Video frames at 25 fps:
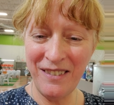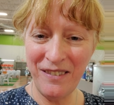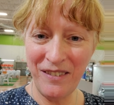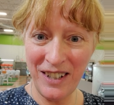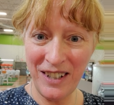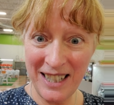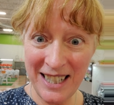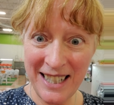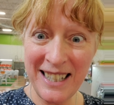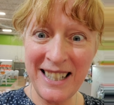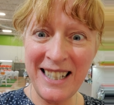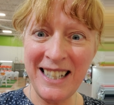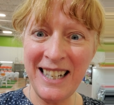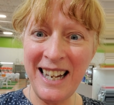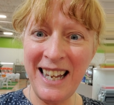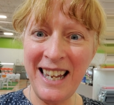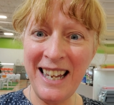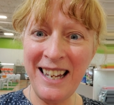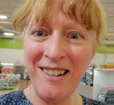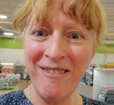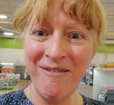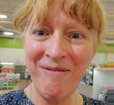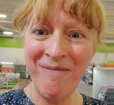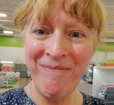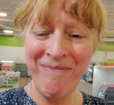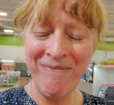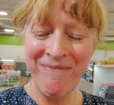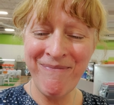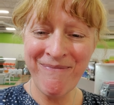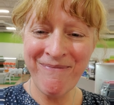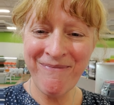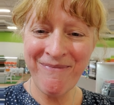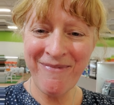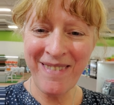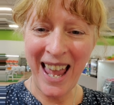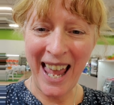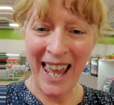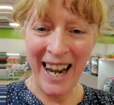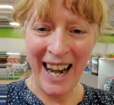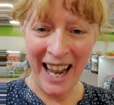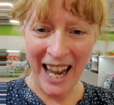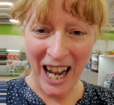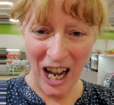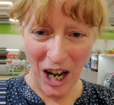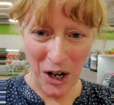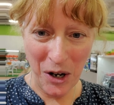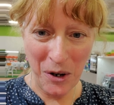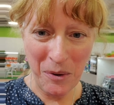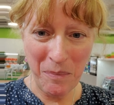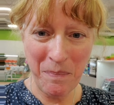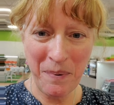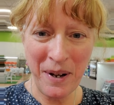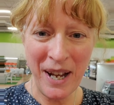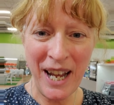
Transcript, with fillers: for listening, and I hope